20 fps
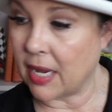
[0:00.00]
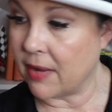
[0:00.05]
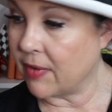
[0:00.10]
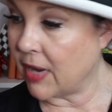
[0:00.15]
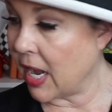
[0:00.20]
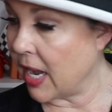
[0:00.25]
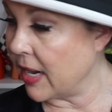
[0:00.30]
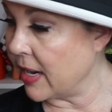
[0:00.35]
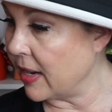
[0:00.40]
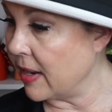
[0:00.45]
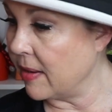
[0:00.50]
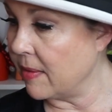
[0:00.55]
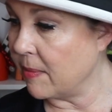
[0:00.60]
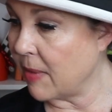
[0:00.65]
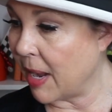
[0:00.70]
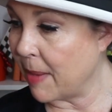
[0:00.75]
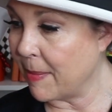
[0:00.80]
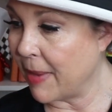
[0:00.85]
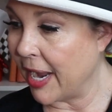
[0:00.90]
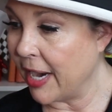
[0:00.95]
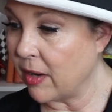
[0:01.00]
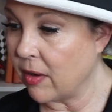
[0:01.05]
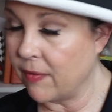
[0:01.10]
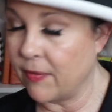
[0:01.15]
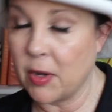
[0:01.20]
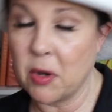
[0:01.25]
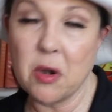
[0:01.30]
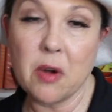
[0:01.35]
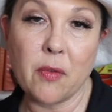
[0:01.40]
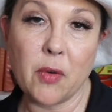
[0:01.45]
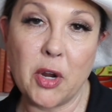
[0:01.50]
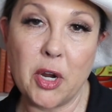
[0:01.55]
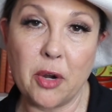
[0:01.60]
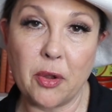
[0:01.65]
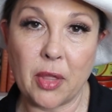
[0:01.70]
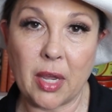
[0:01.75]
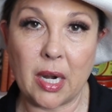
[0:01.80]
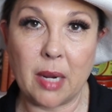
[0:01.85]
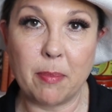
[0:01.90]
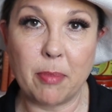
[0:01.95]
I've got a microphone over
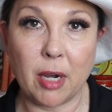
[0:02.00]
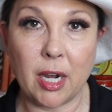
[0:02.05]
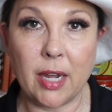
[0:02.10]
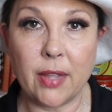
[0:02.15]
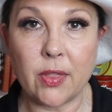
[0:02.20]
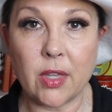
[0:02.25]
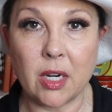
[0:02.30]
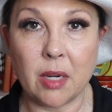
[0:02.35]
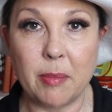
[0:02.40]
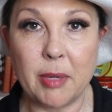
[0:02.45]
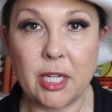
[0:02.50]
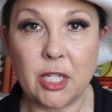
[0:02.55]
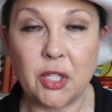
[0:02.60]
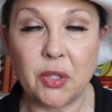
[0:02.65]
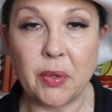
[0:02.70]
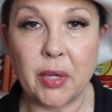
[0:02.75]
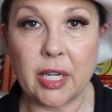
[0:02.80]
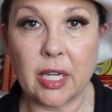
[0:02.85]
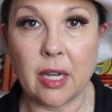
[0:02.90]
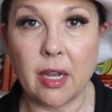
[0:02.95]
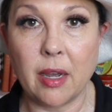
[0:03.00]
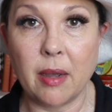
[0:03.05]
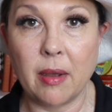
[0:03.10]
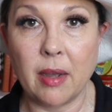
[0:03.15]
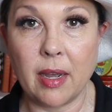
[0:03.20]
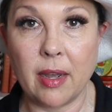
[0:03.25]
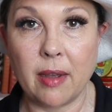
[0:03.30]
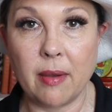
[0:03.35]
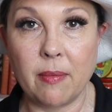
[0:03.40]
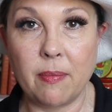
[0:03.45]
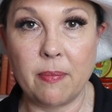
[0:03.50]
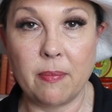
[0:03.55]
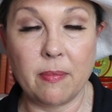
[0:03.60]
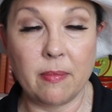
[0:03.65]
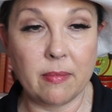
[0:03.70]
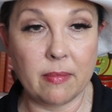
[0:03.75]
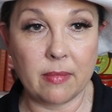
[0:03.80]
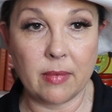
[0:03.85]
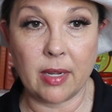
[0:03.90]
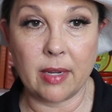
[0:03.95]
here that I bought that I'll be doing a
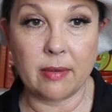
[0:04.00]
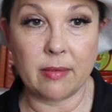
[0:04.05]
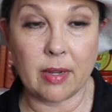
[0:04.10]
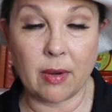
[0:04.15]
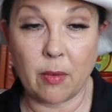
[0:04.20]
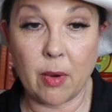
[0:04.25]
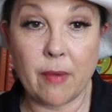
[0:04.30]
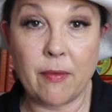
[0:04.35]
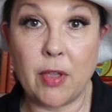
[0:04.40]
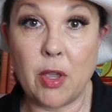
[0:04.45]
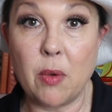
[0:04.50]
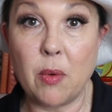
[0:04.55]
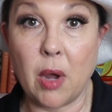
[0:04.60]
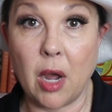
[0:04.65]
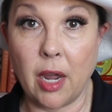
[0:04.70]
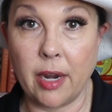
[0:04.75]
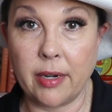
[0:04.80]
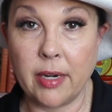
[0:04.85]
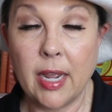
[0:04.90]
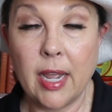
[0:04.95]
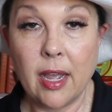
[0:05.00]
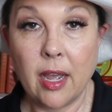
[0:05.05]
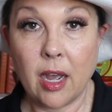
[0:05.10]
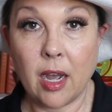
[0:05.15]
review on.